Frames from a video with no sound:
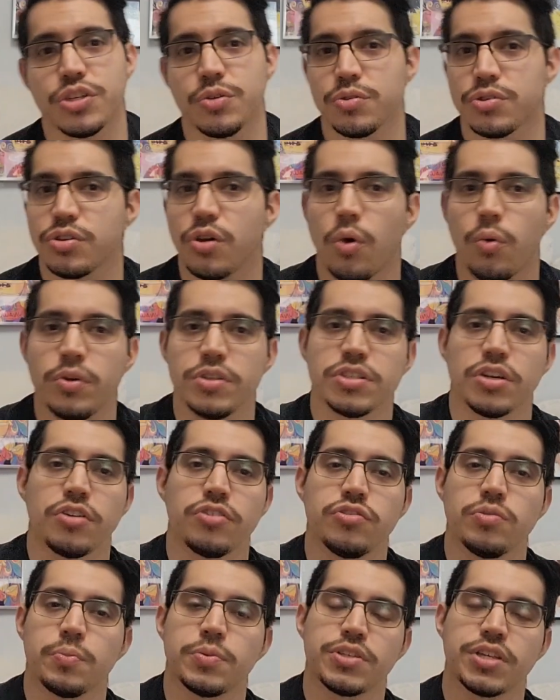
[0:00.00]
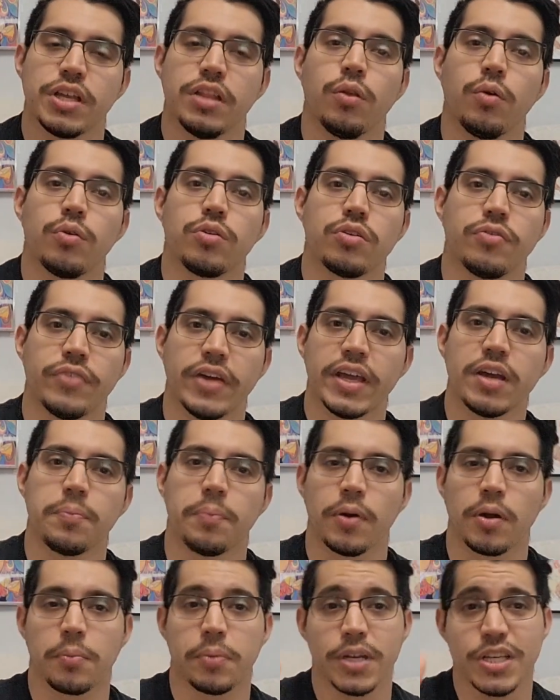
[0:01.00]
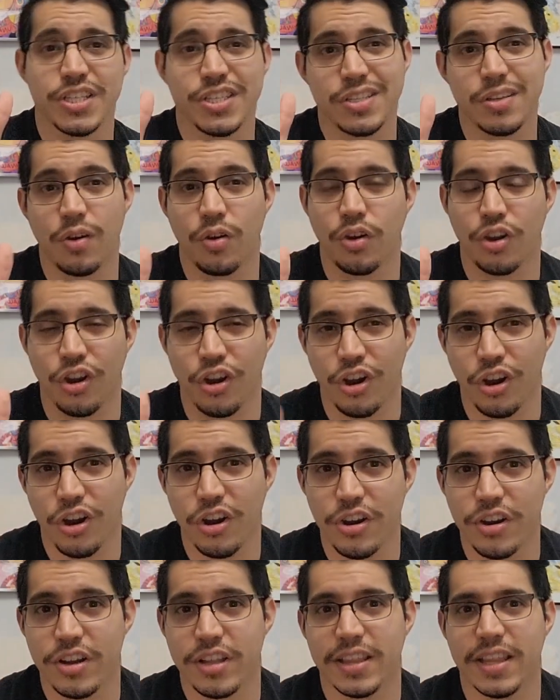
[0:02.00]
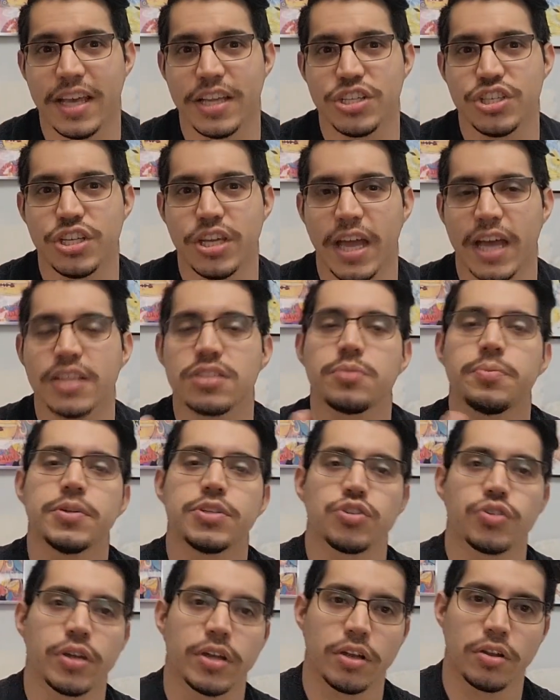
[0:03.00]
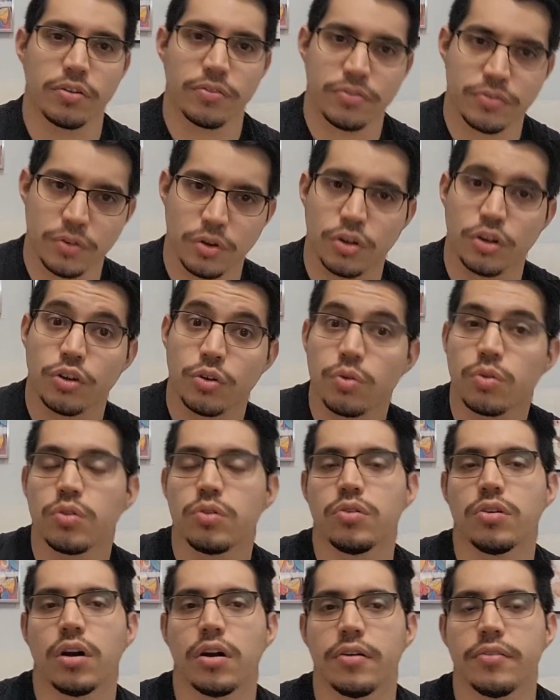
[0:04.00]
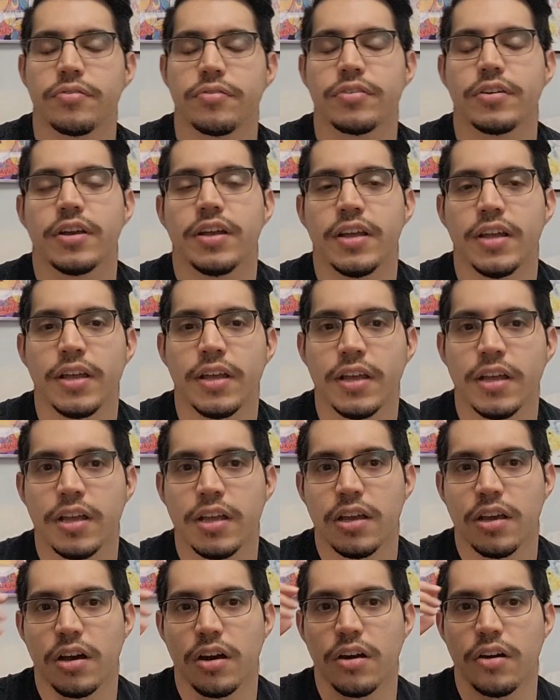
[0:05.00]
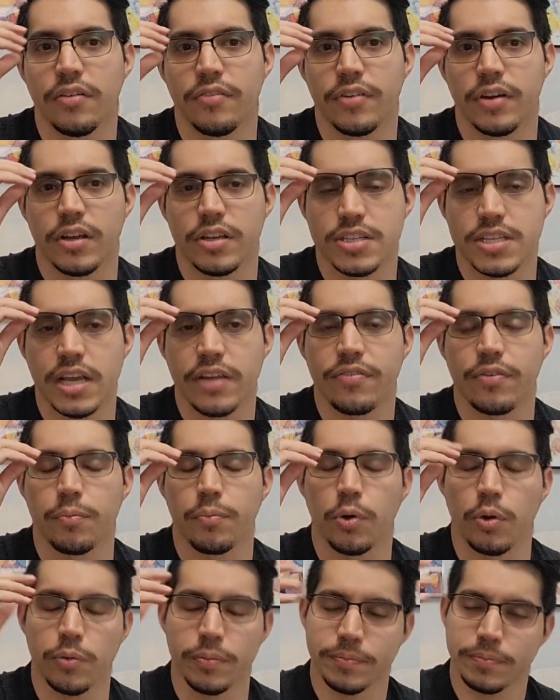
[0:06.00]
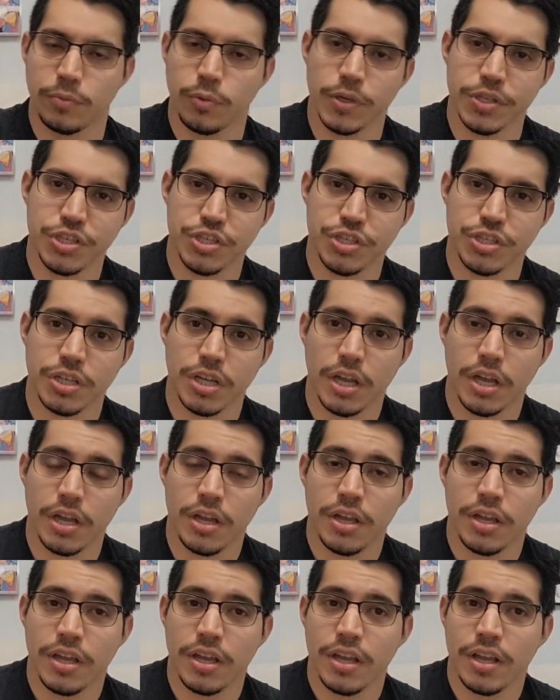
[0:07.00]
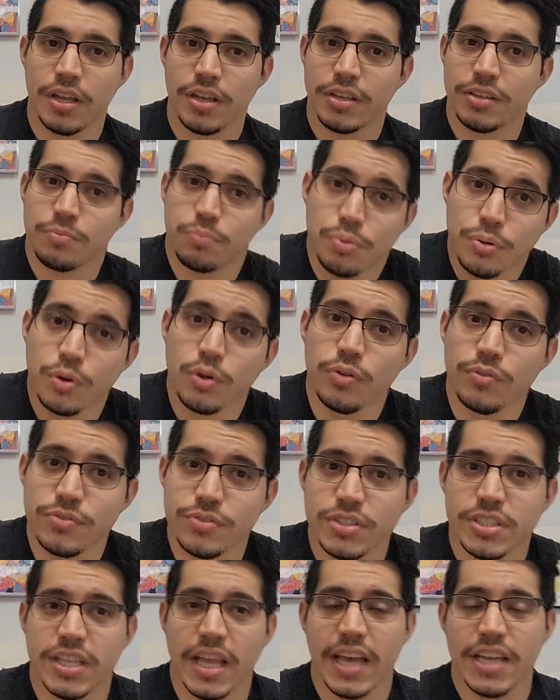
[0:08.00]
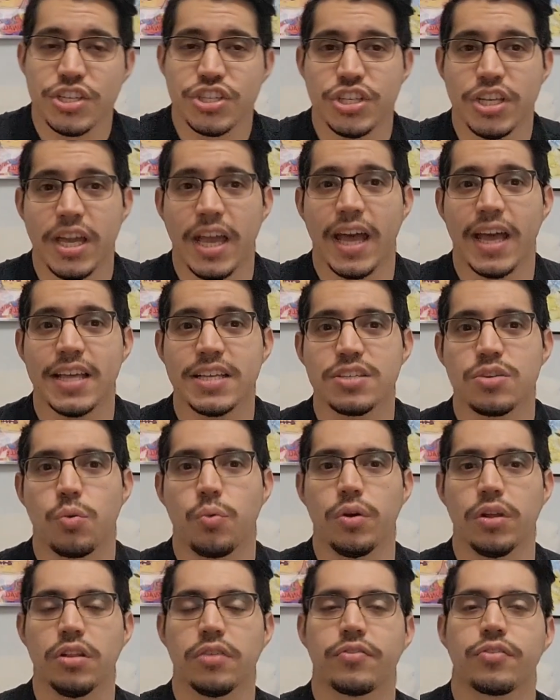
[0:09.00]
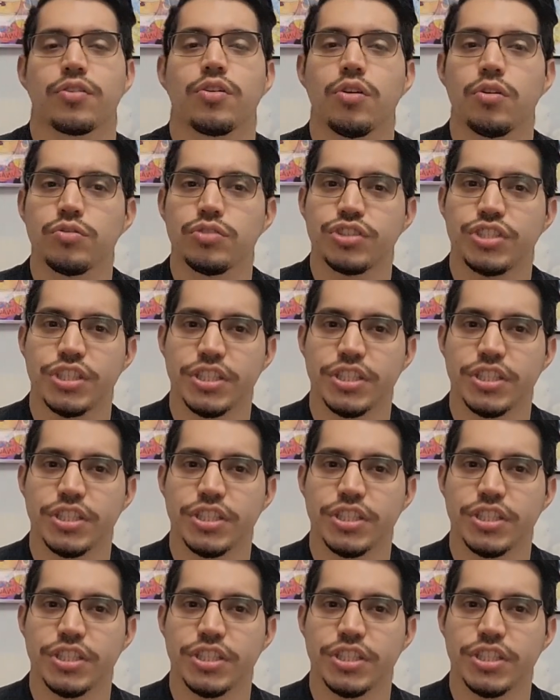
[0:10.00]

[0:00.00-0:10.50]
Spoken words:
She was always 100% loyal to Vegapunk, but it still hurt that she had to betray her crew of Cipherpool, which proves that she has a will of her own.